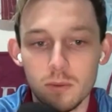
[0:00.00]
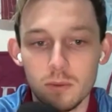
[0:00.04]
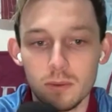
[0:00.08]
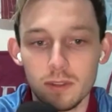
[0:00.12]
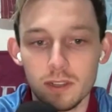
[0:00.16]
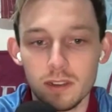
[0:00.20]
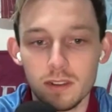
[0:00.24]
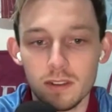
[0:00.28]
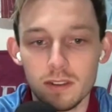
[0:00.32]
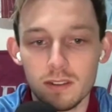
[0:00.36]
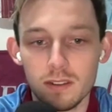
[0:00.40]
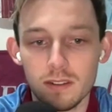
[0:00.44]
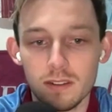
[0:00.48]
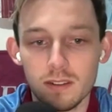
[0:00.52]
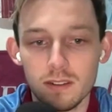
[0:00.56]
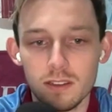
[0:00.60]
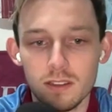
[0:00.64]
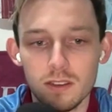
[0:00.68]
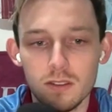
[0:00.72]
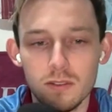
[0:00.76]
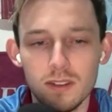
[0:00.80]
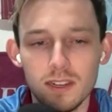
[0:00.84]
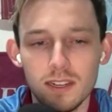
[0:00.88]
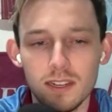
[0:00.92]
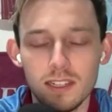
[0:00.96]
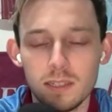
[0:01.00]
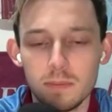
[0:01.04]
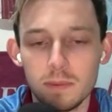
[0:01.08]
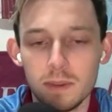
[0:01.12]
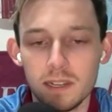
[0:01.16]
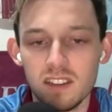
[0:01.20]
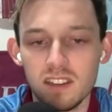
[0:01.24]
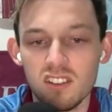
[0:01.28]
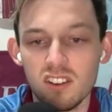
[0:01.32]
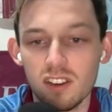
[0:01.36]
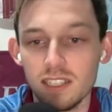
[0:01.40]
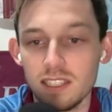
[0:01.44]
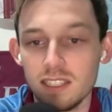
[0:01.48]
We You needed to be
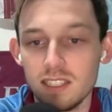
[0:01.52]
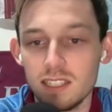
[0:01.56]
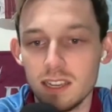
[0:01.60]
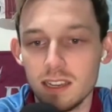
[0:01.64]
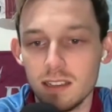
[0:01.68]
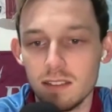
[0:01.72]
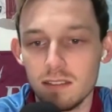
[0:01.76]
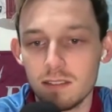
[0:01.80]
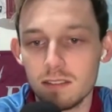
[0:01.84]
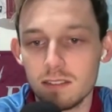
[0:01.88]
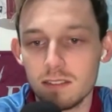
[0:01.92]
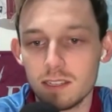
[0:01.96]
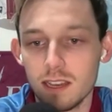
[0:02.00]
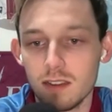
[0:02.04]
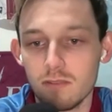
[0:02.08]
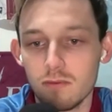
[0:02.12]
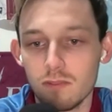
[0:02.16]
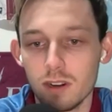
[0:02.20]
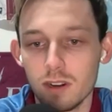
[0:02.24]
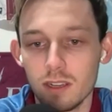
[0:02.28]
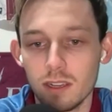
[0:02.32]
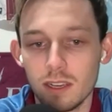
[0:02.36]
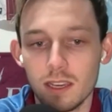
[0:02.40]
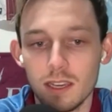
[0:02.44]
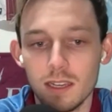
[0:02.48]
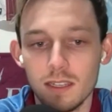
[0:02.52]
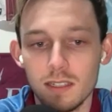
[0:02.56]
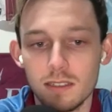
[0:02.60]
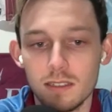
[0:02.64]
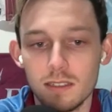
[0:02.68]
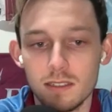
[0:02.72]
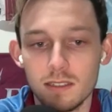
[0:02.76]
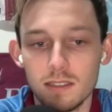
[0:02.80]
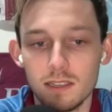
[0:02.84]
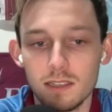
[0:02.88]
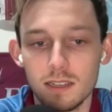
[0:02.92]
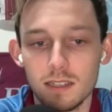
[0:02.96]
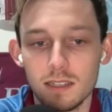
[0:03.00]
19th to get relegated to
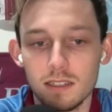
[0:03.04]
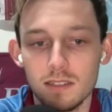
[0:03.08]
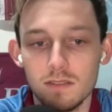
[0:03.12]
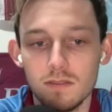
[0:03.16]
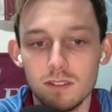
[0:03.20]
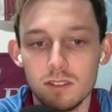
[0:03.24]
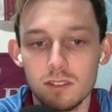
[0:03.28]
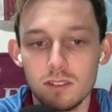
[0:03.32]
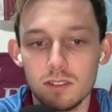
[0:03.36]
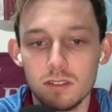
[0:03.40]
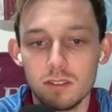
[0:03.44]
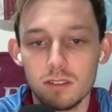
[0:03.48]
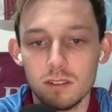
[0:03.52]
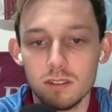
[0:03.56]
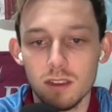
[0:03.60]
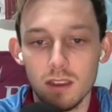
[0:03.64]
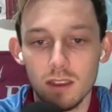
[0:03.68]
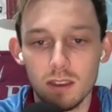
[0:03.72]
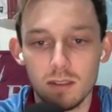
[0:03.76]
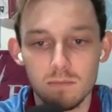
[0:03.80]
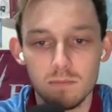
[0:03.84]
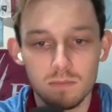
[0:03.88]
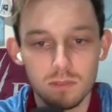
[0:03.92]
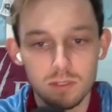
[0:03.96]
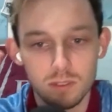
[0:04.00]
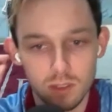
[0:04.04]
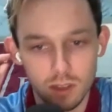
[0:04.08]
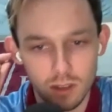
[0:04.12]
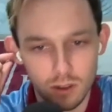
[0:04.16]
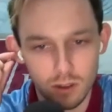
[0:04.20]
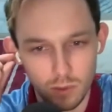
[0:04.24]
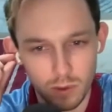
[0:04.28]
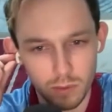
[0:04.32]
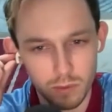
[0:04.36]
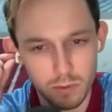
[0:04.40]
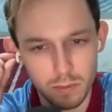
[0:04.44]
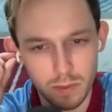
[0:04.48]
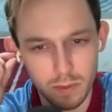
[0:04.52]
the second division. So
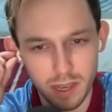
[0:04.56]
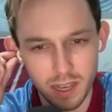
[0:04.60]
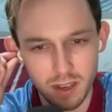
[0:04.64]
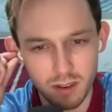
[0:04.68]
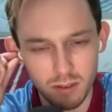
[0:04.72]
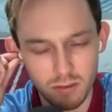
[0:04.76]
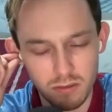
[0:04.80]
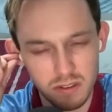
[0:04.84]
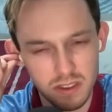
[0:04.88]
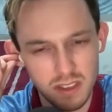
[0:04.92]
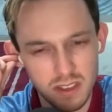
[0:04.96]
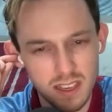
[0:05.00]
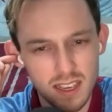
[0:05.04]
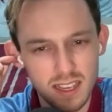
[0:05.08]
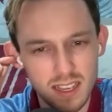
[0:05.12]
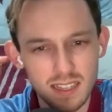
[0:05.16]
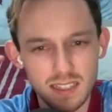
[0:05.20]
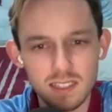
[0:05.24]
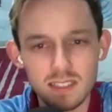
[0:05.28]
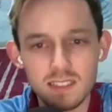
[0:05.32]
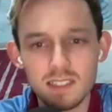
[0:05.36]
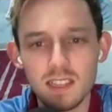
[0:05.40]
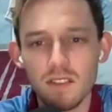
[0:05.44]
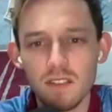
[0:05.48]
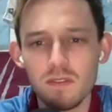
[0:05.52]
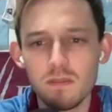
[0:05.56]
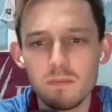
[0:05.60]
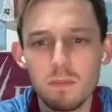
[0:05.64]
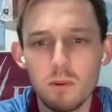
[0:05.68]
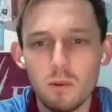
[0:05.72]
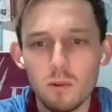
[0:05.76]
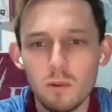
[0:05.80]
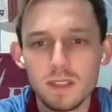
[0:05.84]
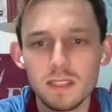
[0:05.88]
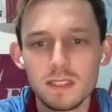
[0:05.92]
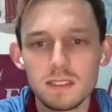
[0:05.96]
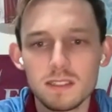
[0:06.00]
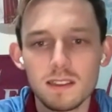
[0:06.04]
we were about 7
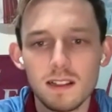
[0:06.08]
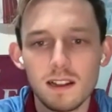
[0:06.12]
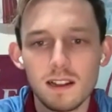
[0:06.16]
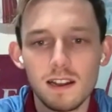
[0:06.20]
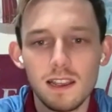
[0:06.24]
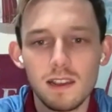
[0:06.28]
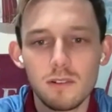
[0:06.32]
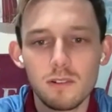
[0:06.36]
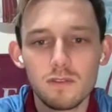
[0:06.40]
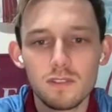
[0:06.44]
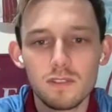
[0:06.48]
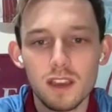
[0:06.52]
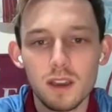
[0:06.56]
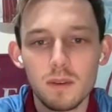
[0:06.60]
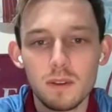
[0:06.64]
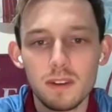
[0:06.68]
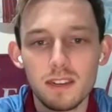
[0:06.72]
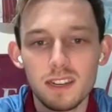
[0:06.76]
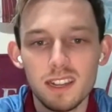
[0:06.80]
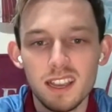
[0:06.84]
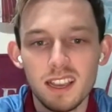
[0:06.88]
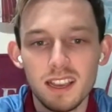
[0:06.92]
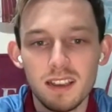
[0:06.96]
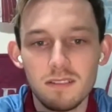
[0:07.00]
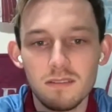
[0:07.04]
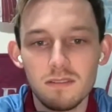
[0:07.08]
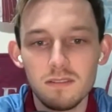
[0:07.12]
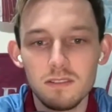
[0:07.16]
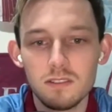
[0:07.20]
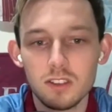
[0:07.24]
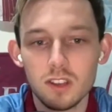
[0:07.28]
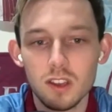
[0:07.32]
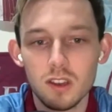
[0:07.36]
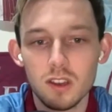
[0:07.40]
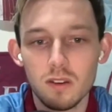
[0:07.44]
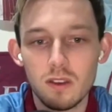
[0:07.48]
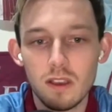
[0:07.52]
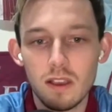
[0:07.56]
points clear of going down.
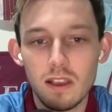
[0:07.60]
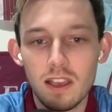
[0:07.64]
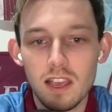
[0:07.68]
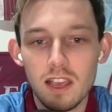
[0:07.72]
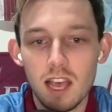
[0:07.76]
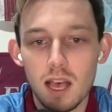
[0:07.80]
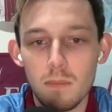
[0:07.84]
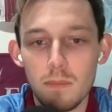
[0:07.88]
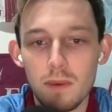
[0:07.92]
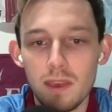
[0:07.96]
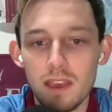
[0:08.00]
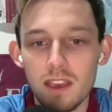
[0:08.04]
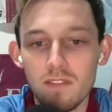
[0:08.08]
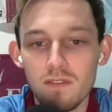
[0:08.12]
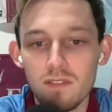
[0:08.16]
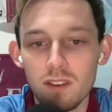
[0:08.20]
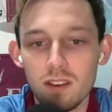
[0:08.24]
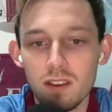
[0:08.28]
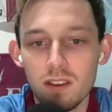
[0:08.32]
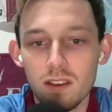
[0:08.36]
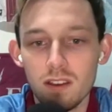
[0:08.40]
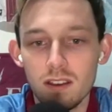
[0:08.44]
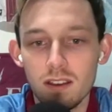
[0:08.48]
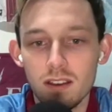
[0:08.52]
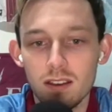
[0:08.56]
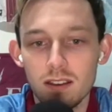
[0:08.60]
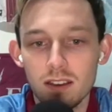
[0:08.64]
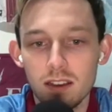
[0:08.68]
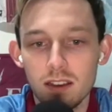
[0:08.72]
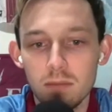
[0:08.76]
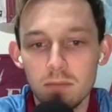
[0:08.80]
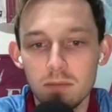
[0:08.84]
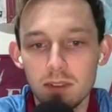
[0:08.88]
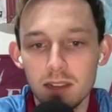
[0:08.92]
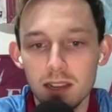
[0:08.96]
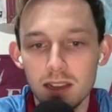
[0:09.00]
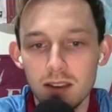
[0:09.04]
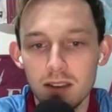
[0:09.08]
So a bit of a
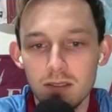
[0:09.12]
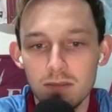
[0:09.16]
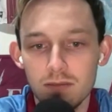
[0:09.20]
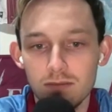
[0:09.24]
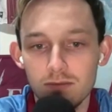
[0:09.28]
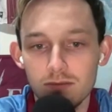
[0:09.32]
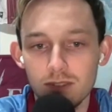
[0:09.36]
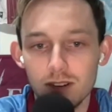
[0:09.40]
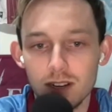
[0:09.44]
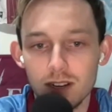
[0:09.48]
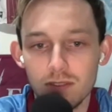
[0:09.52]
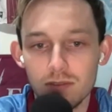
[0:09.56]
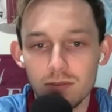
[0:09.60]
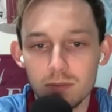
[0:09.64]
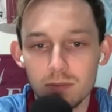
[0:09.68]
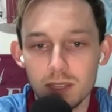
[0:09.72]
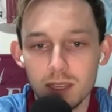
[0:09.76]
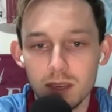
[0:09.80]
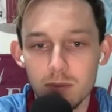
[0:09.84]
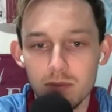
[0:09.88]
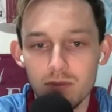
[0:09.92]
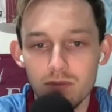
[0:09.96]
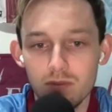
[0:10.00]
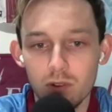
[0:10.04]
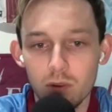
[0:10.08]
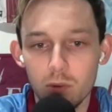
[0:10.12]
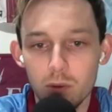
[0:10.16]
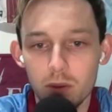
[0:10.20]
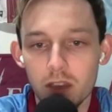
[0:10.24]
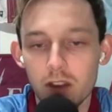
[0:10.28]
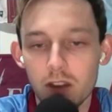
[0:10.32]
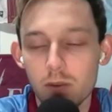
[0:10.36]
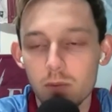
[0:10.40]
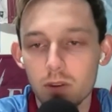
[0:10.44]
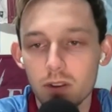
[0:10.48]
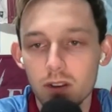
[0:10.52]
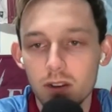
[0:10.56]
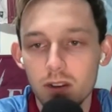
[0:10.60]
come down really from the year before. We
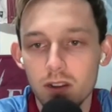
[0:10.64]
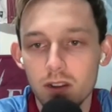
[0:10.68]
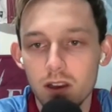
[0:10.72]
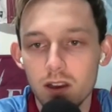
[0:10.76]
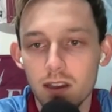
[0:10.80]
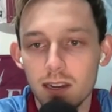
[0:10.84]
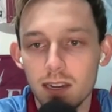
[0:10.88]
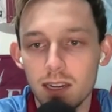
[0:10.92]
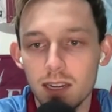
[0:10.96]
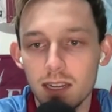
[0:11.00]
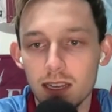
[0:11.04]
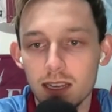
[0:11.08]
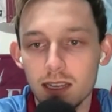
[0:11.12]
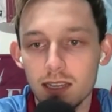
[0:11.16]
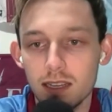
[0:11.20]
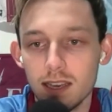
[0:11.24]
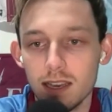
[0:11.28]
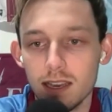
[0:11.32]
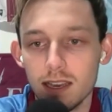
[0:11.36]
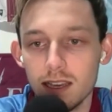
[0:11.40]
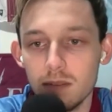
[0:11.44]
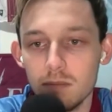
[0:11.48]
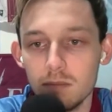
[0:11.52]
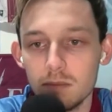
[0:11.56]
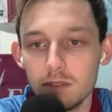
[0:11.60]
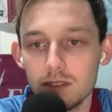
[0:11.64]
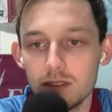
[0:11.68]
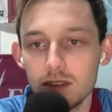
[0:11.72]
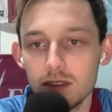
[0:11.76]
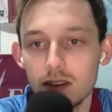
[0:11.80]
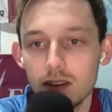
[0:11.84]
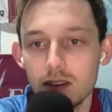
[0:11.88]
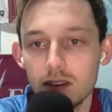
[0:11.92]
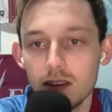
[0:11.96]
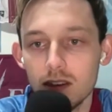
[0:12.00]
only won 9 league games.